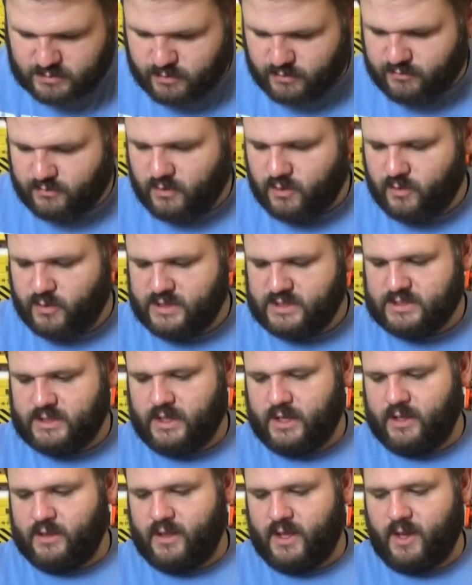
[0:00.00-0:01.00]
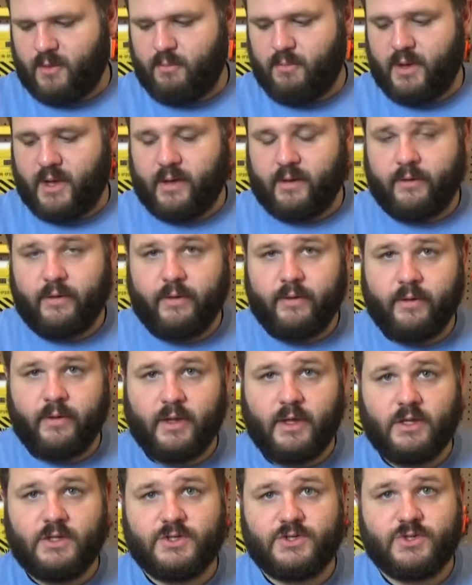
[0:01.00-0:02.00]
before we slide that back
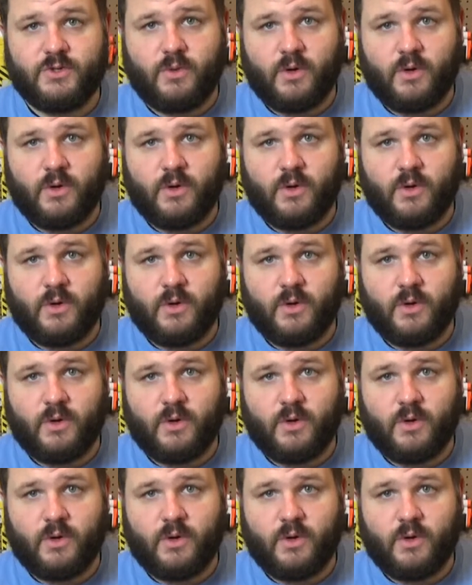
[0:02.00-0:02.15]
into